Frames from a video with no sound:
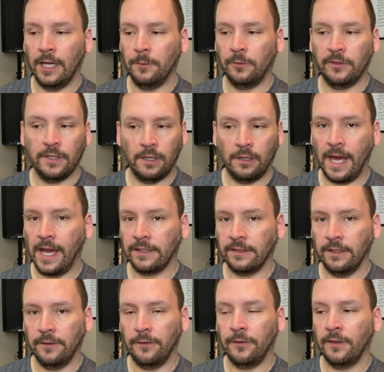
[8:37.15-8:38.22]
I'm still
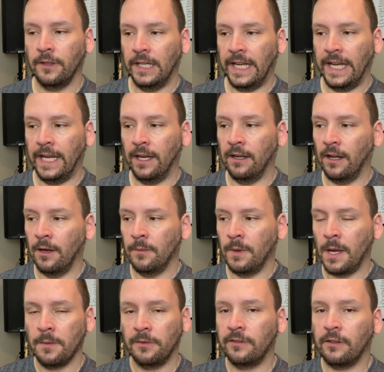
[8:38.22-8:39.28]
active, and
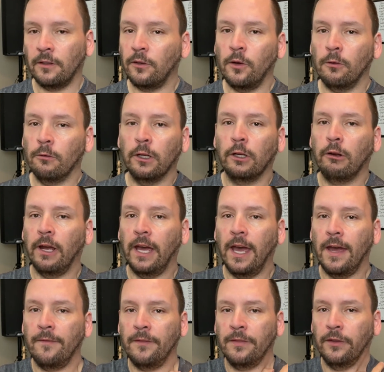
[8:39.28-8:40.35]
I still don't regret
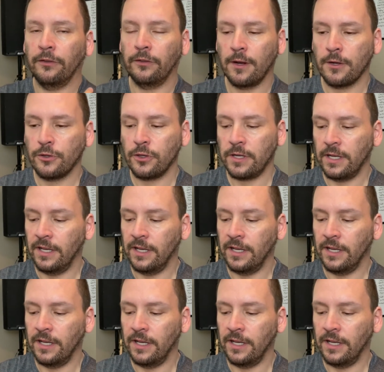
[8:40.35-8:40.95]
having the surgery.